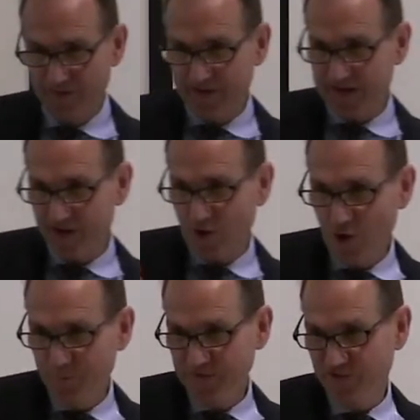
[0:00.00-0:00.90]
that are
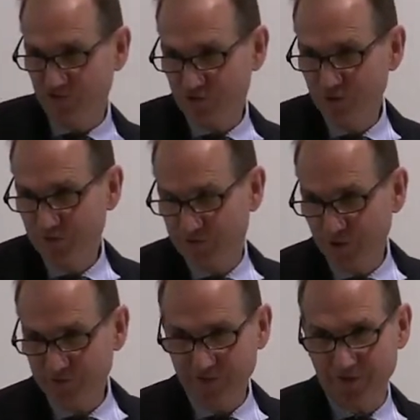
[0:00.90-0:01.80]
open to truth.
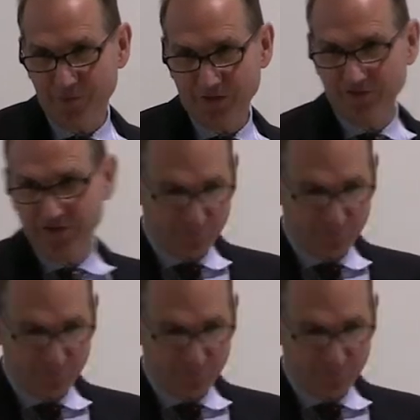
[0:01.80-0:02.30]
Those are the ones that